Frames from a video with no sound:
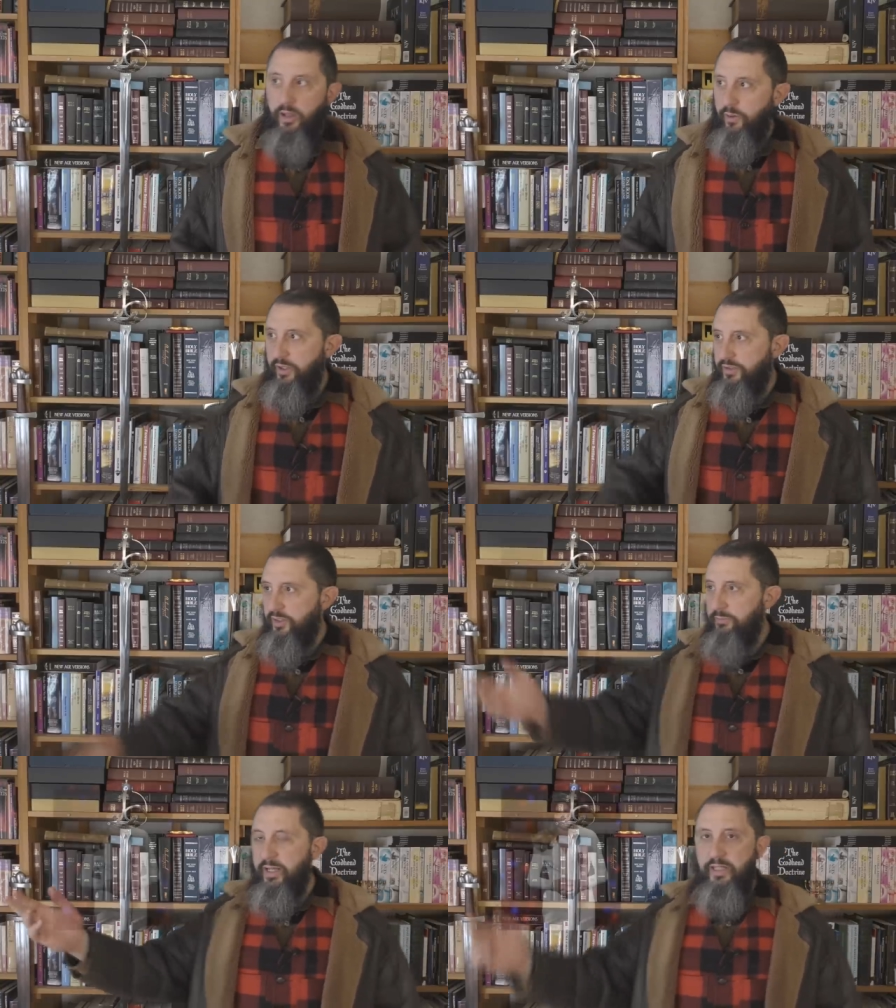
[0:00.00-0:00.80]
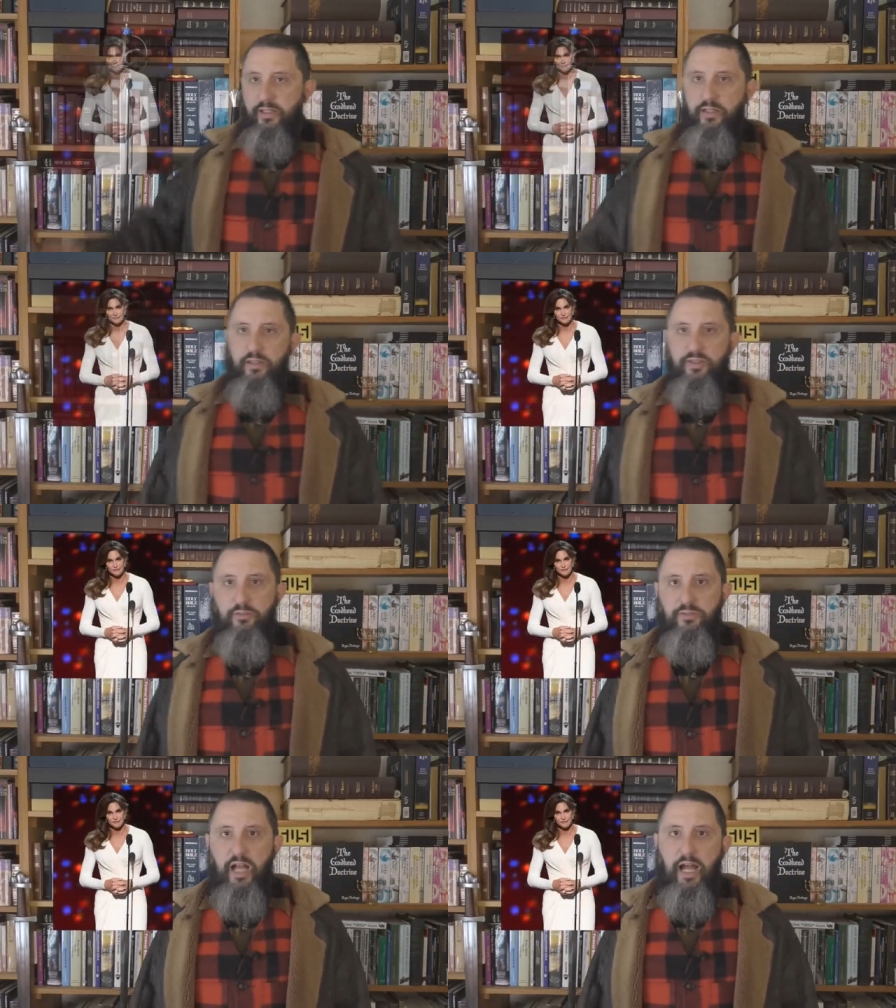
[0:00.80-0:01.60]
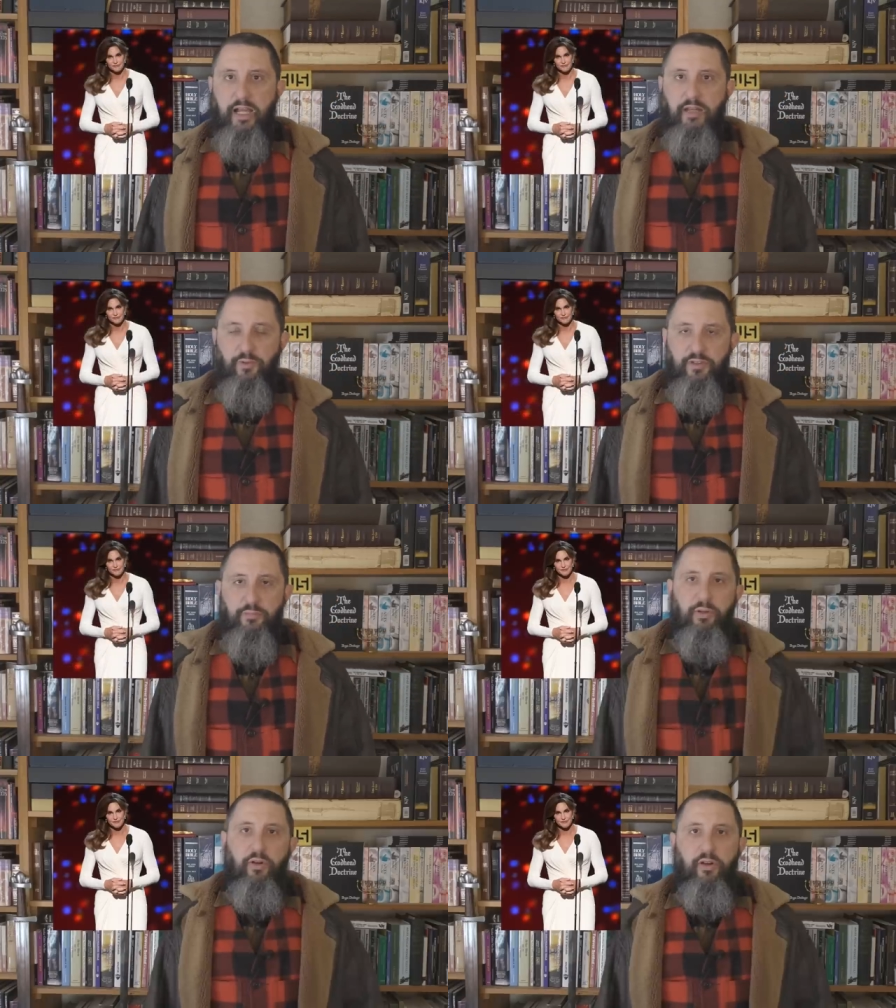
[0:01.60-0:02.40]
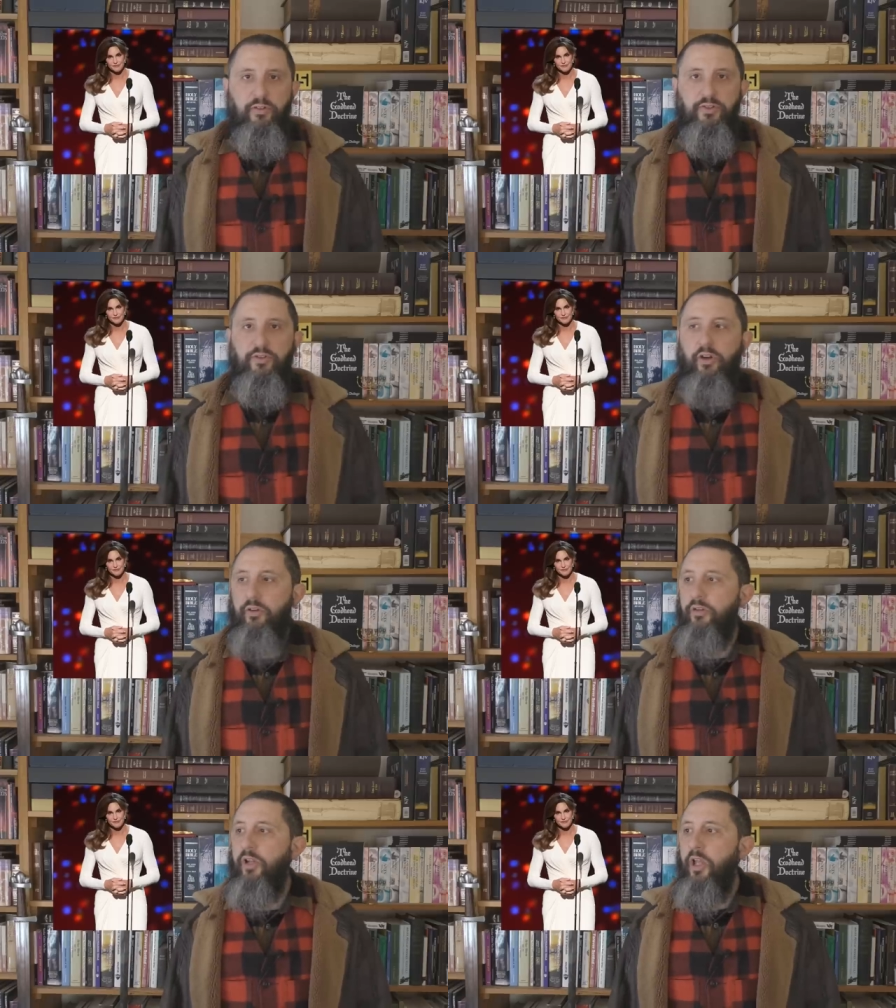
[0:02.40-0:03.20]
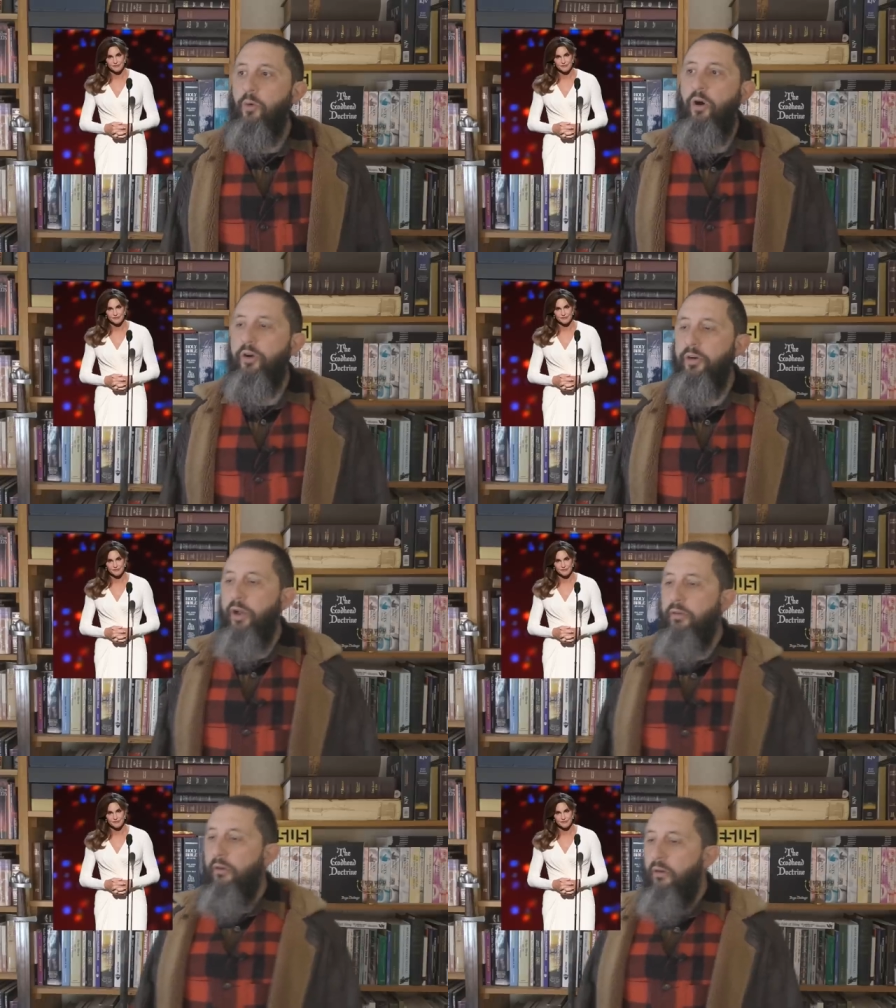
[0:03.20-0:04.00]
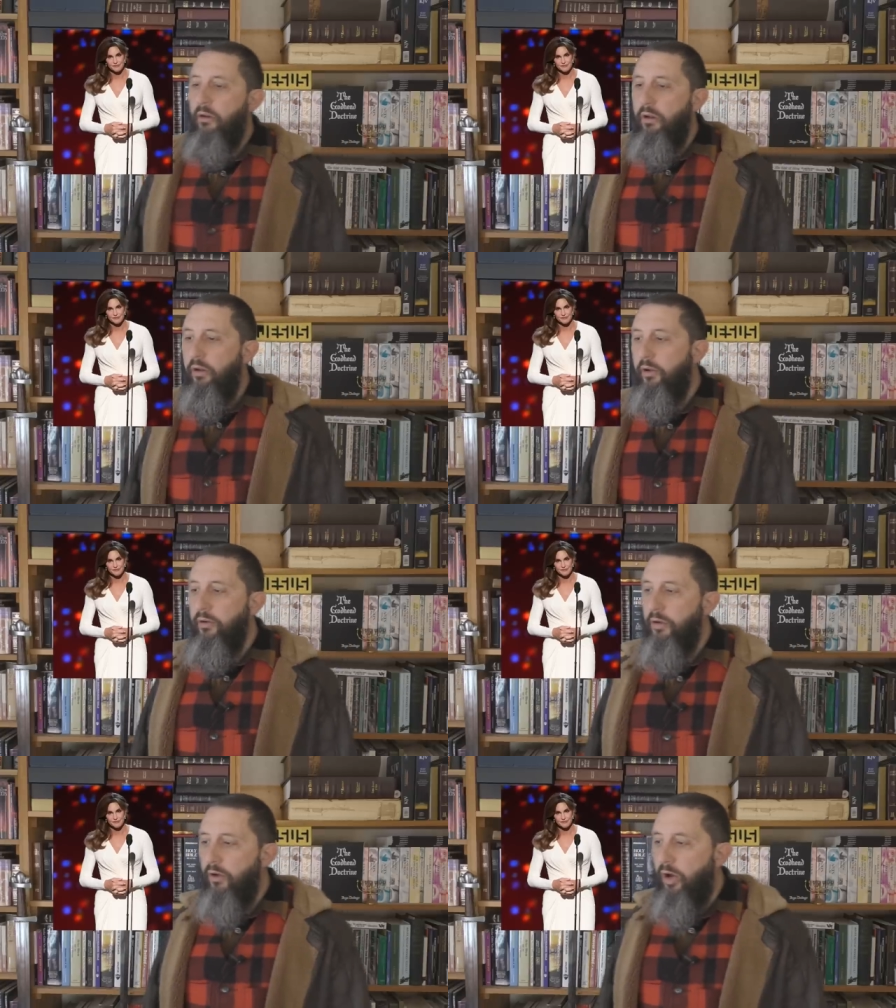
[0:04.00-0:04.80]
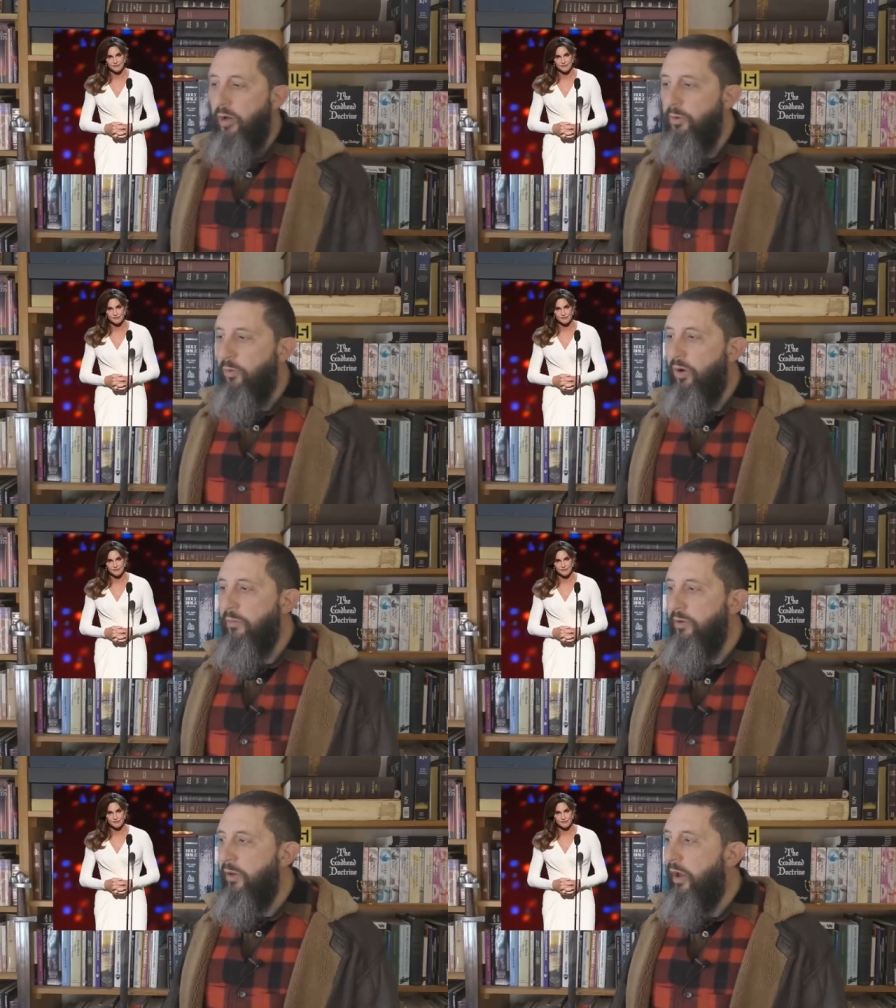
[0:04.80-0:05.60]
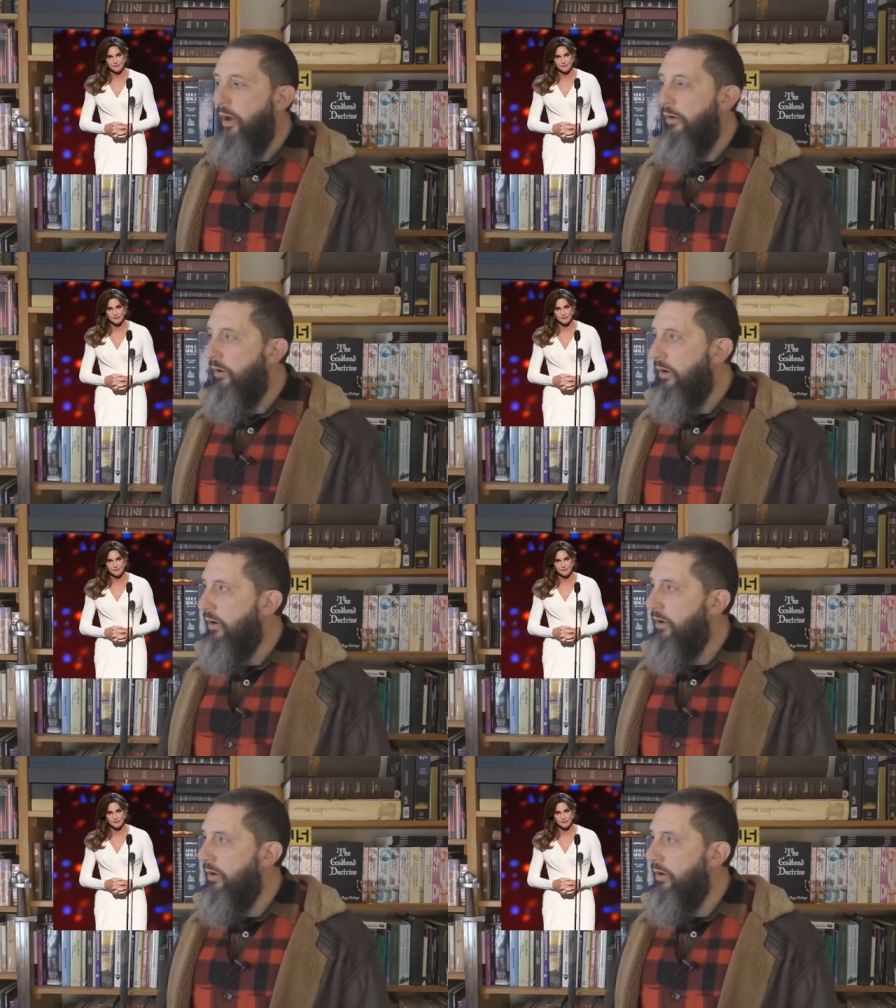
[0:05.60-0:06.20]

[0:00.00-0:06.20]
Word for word: Oh, here's somebody and there's some guy and he wants to put on a skirt and walk around. Hey, I'm a woman now.